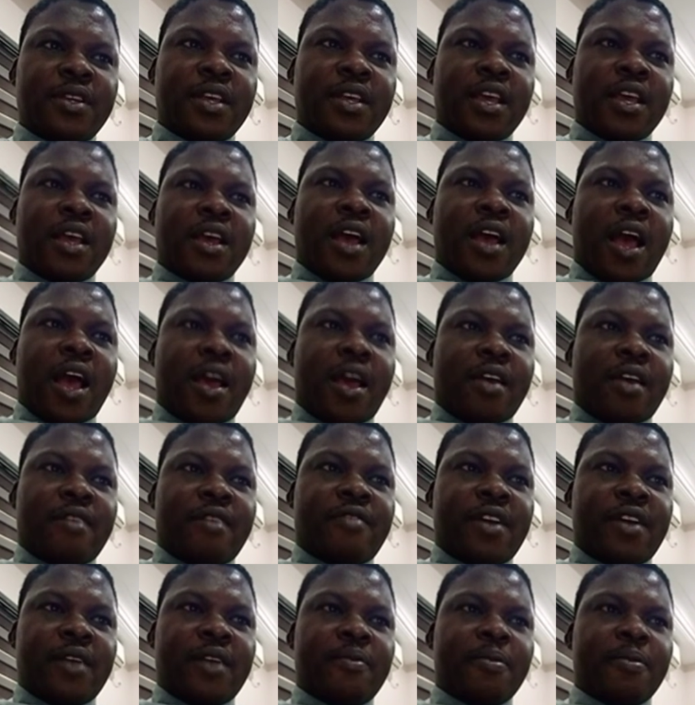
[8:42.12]

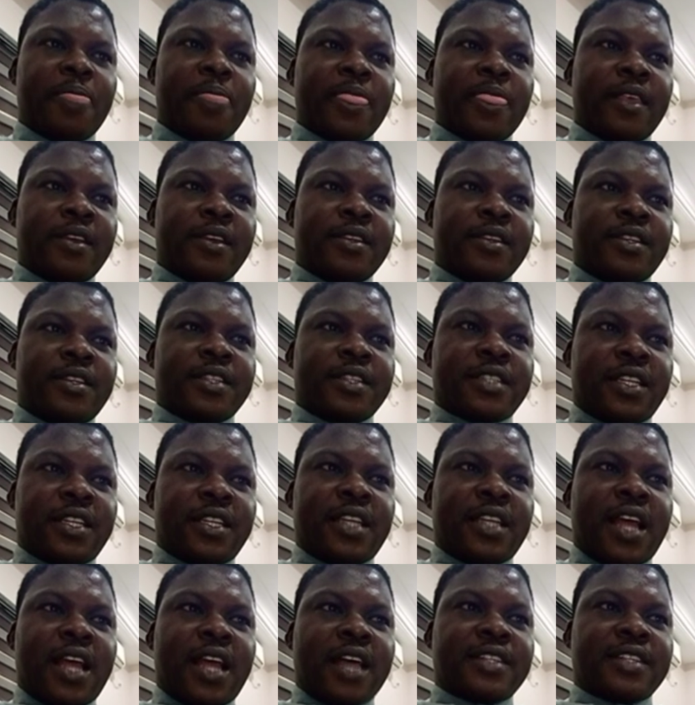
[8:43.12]
However, these
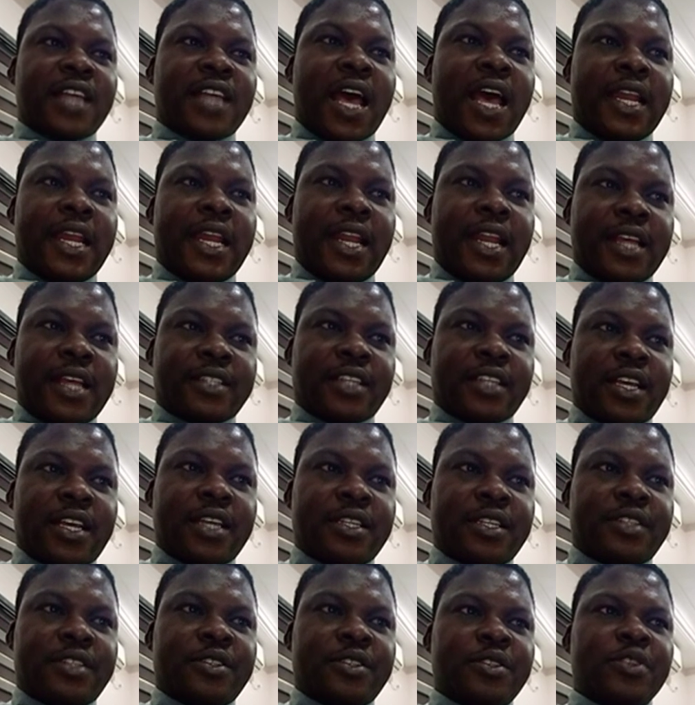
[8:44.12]
leaders are
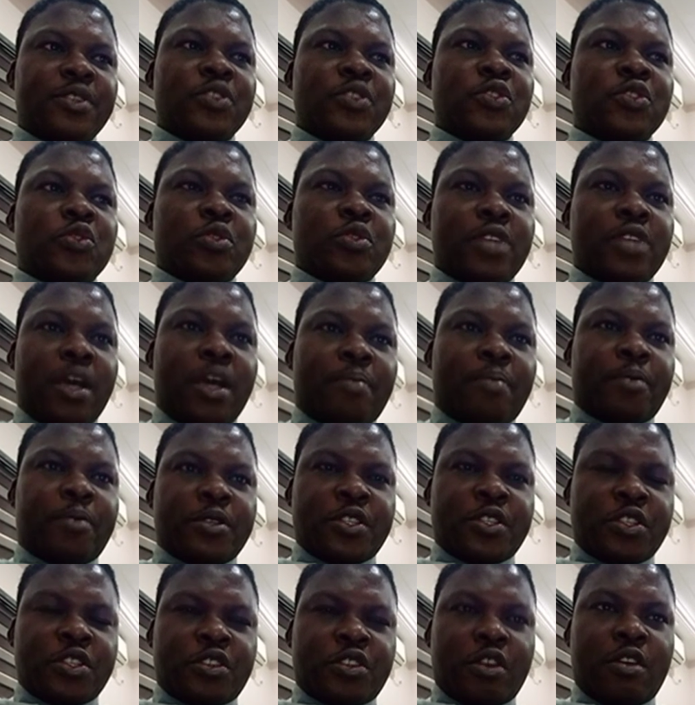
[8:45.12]
elected to their
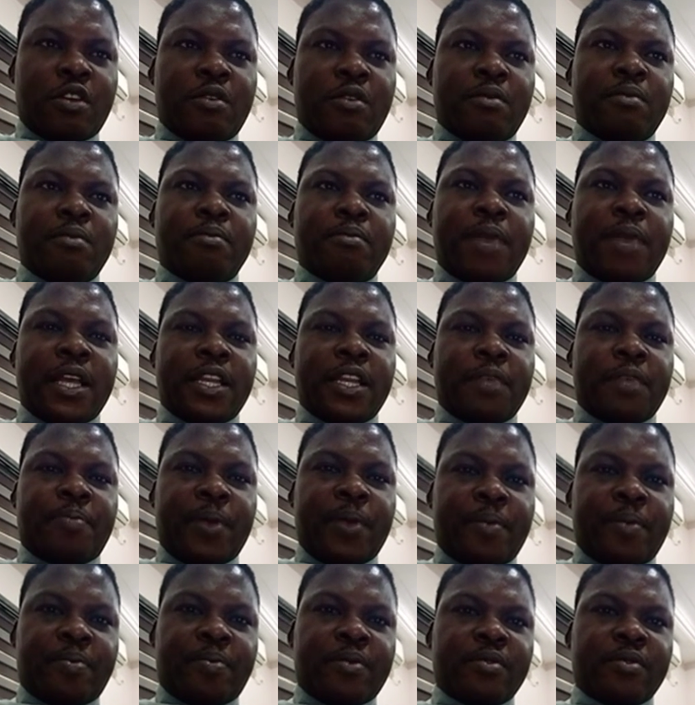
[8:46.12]
position by the
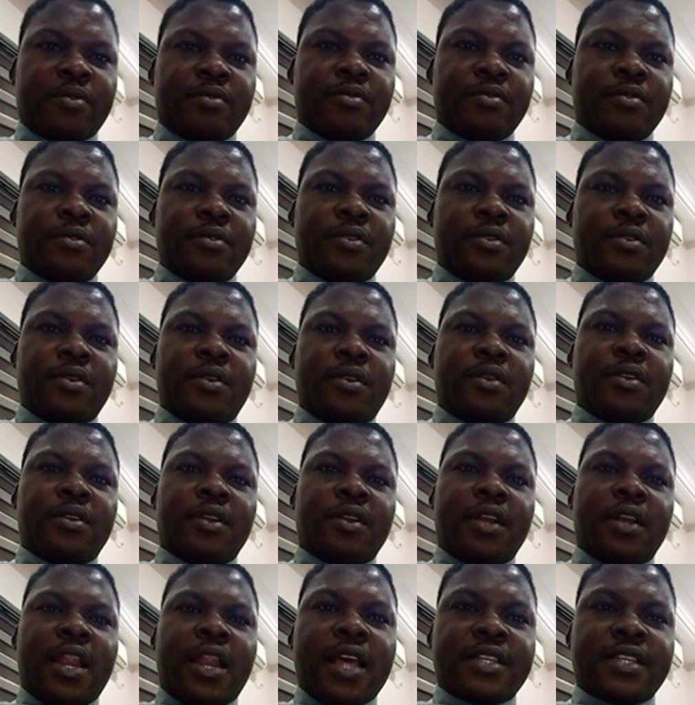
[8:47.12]
people.
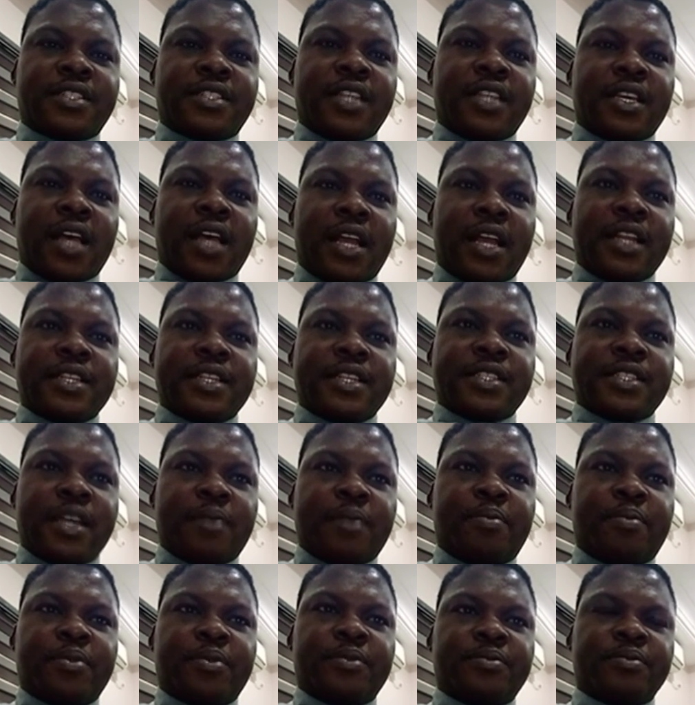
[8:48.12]
Let's take an
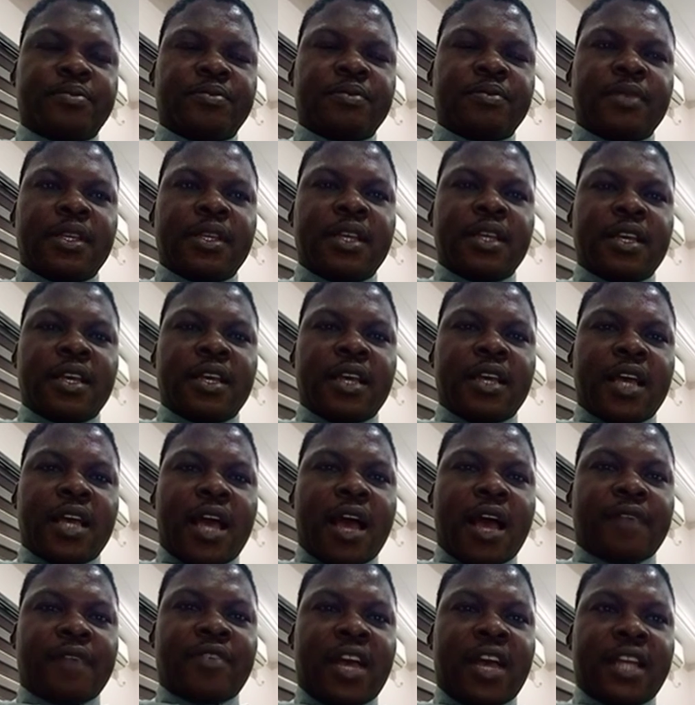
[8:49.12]
example.
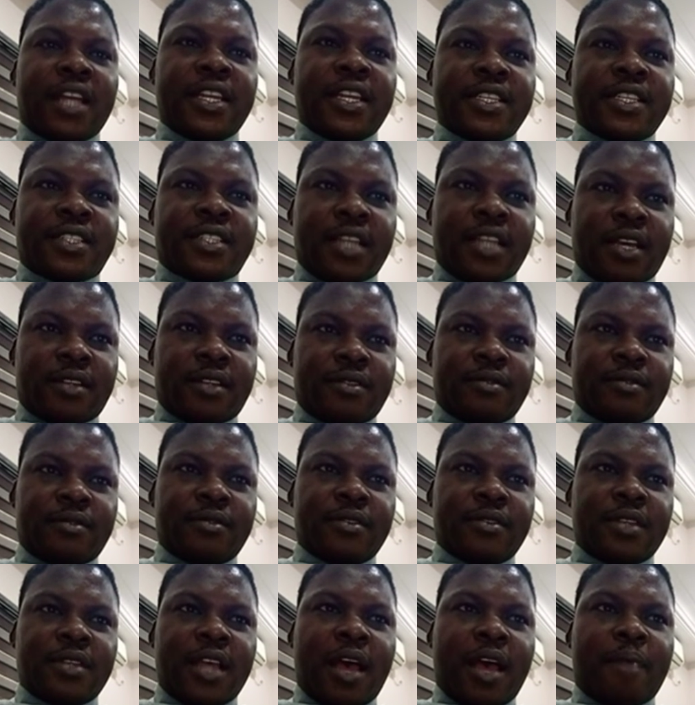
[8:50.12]
Afghanistan
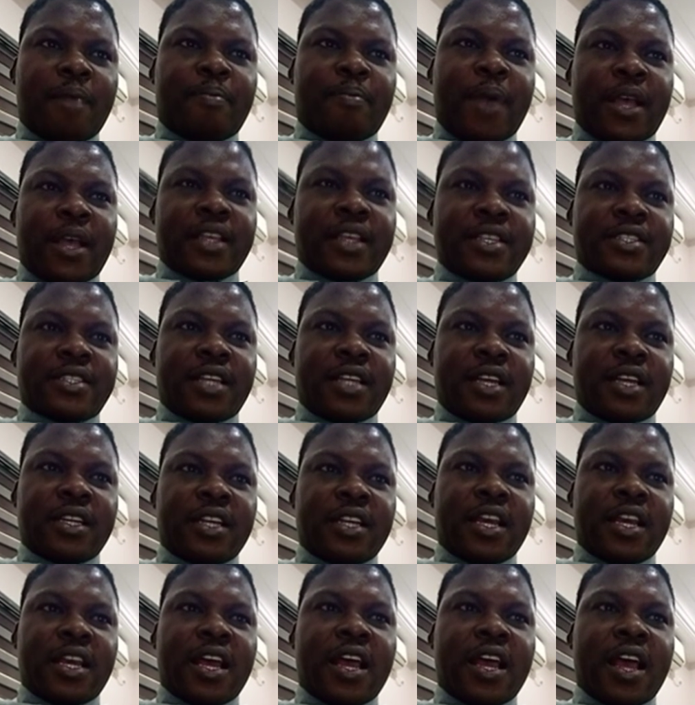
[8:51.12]
and Pakistan
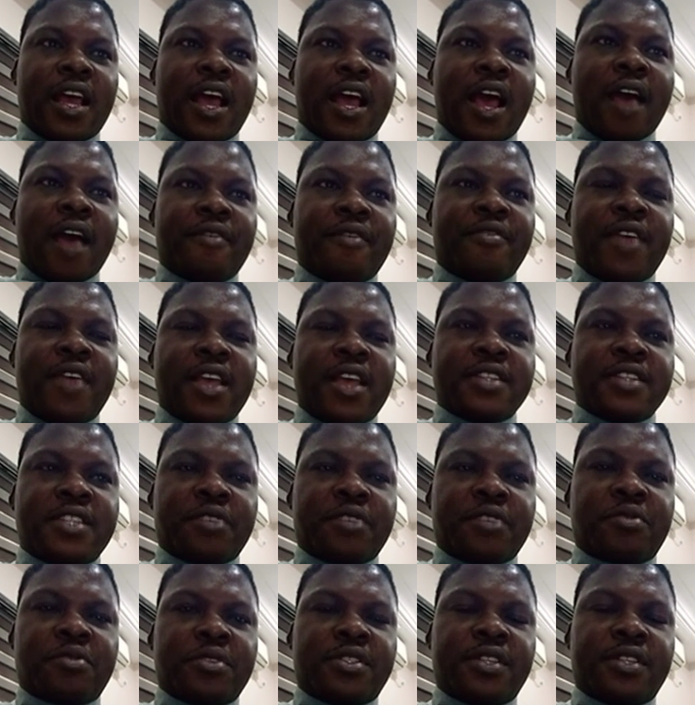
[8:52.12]
have
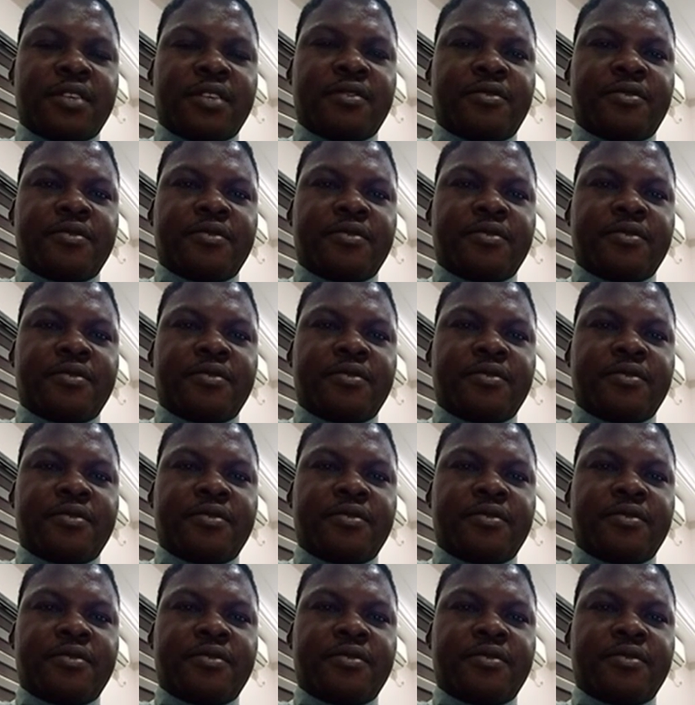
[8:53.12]
executive,